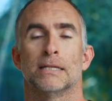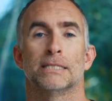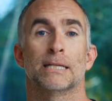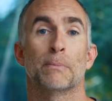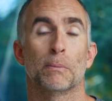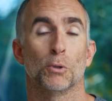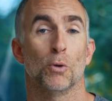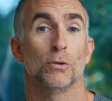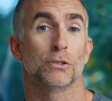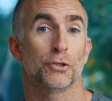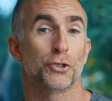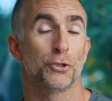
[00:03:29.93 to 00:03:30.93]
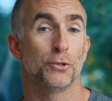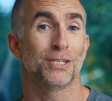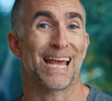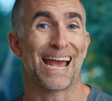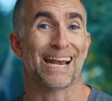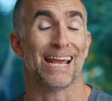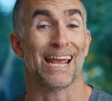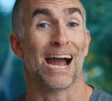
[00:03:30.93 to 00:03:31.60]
Some people also choose to add a